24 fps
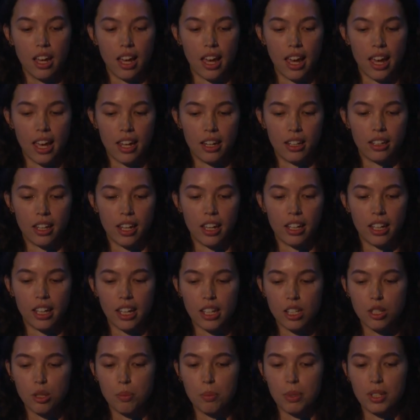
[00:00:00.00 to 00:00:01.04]
And there
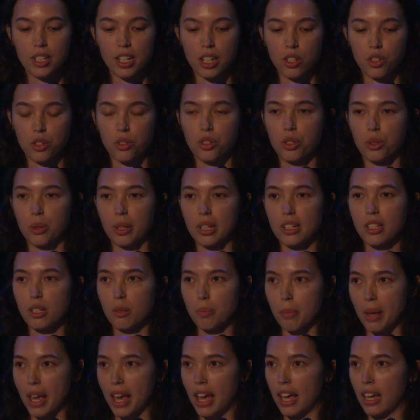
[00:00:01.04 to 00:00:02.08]
is potential to
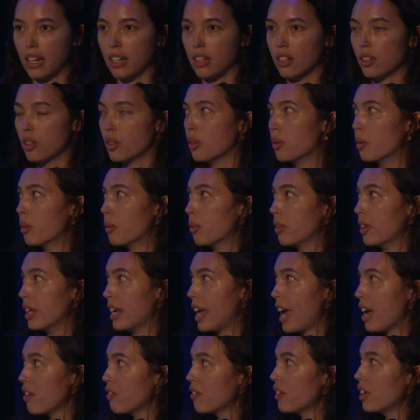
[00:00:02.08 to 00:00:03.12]
expand
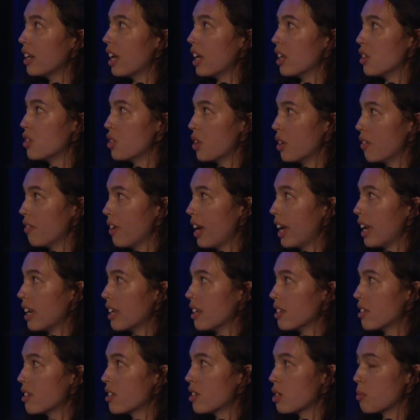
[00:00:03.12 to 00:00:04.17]
the effort and
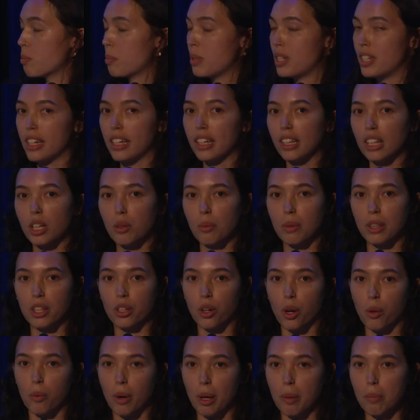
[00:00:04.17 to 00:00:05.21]
surveys, particularly with the
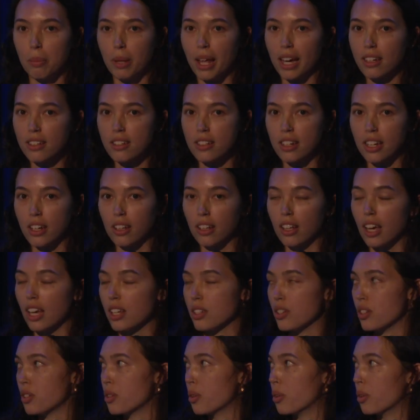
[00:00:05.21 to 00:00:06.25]
Otway black snail,
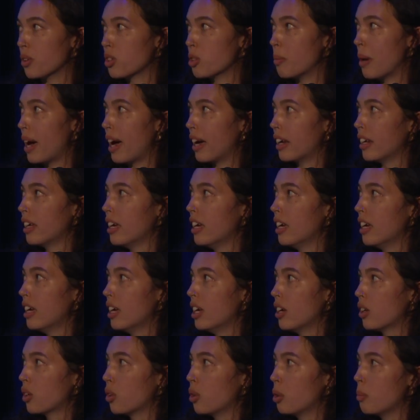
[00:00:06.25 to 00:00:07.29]
as we talked about,
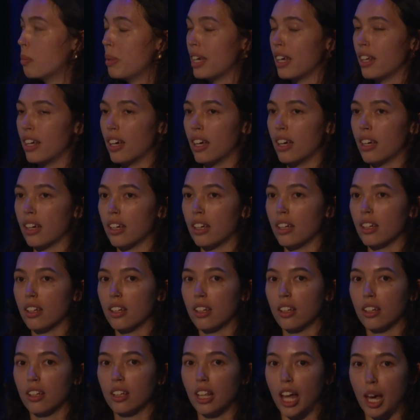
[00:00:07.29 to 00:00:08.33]
could be a
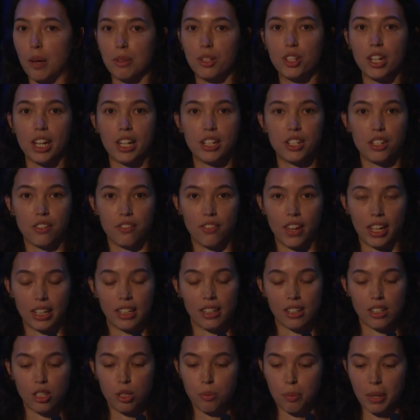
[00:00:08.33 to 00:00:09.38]
climate change
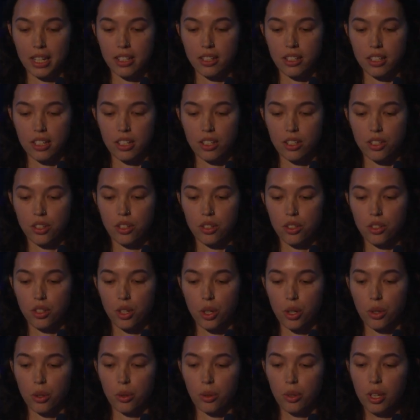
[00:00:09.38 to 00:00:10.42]
affected species.
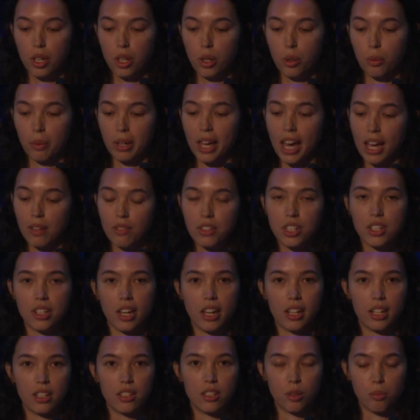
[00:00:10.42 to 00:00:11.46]
So we have
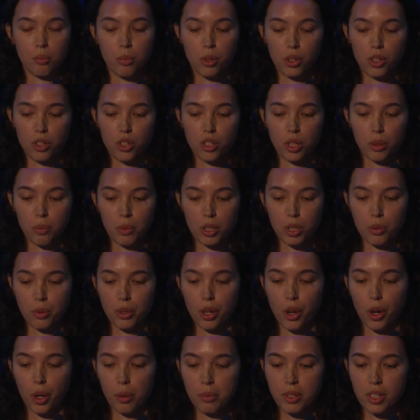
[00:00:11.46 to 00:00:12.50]
started some monitoring, which we
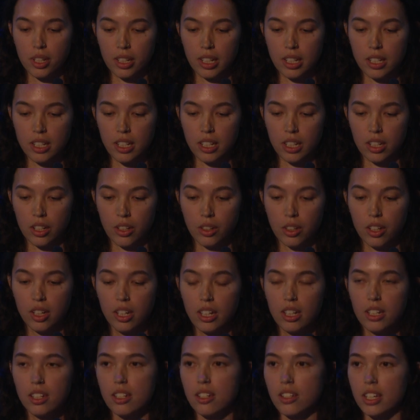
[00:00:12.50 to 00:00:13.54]
hope to continue
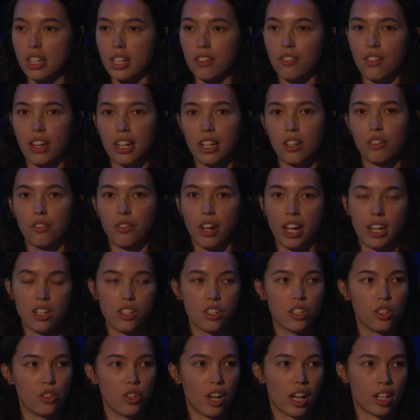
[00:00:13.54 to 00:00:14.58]
to see if any
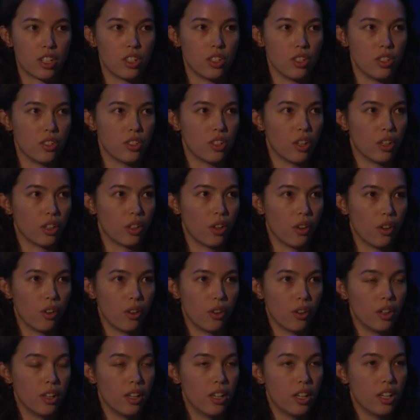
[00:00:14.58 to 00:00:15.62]
range contractions
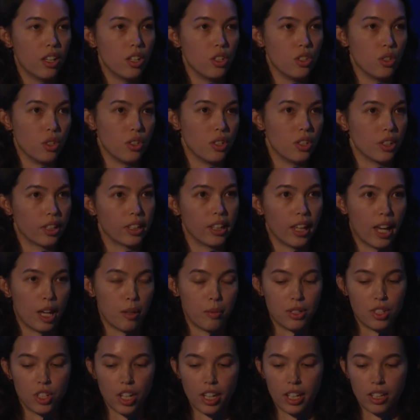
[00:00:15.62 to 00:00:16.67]
occur due to
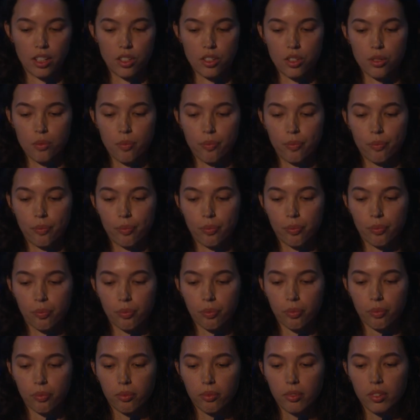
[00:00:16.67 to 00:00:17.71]
climate change.
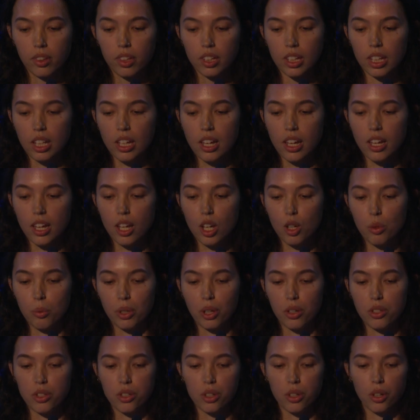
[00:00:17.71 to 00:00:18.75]
We
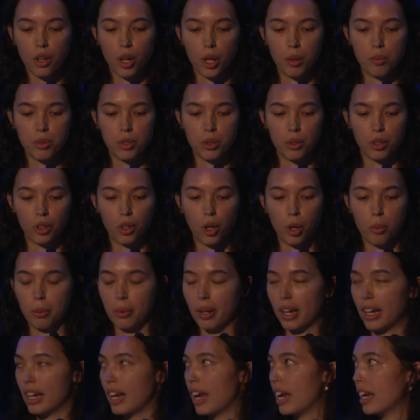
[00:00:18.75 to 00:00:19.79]
also hope to
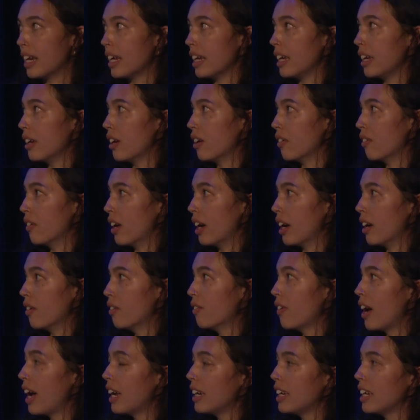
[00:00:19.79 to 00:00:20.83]
incorporate any of our
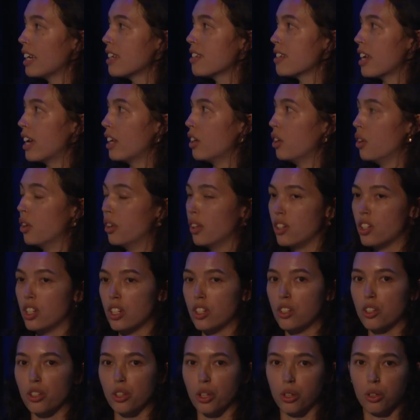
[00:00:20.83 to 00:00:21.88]
findings and knowledge
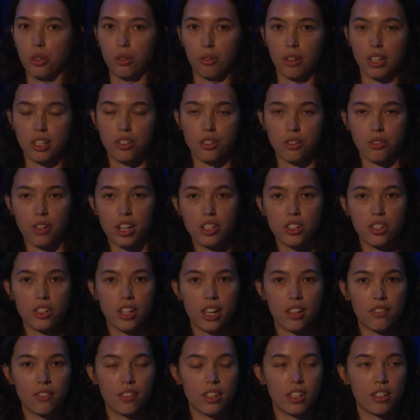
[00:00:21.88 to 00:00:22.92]
into local restoration
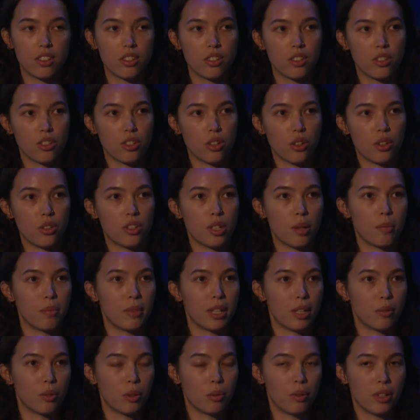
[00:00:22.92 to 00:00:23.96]
efforts. So
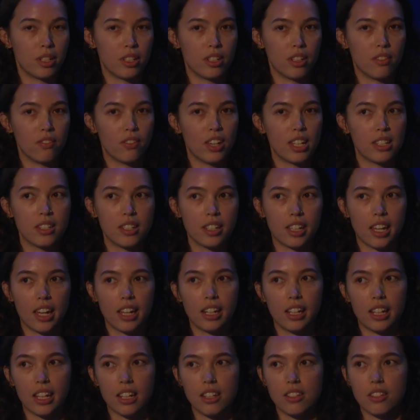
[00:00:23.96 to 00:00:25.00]
something we want to
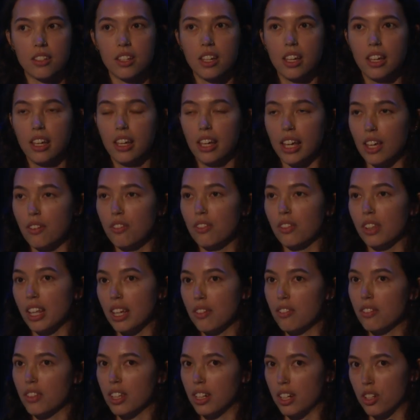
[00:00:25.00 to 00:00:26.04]
investigate is if
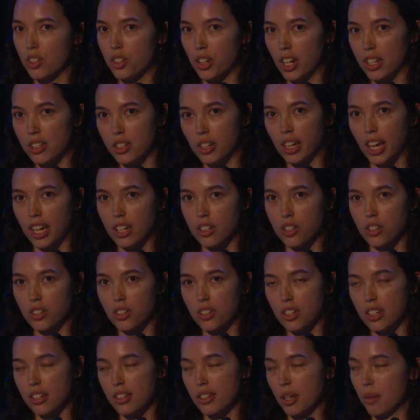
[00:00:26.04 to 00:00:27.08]
leaf litter
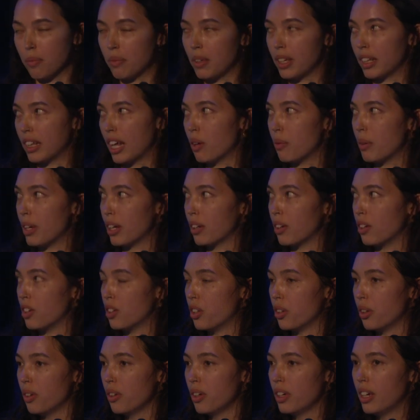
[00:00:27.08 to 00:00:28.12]
translocations are something that we could
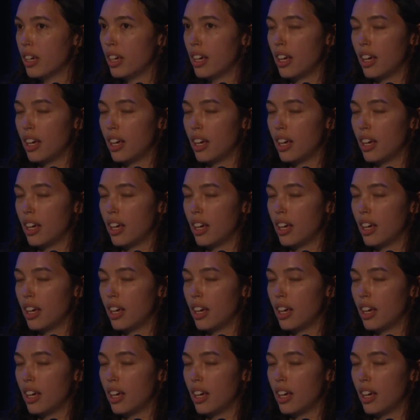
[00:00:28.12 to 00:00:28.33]
do